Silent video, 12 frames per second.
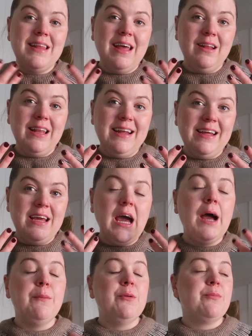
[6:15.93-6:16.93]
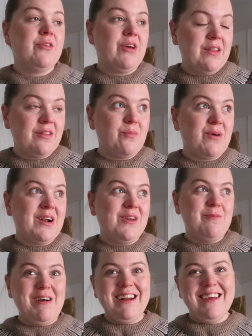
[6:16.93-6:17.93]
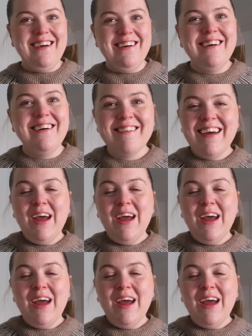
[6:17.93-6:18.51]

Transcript: nail lady I would protect this brand new manicure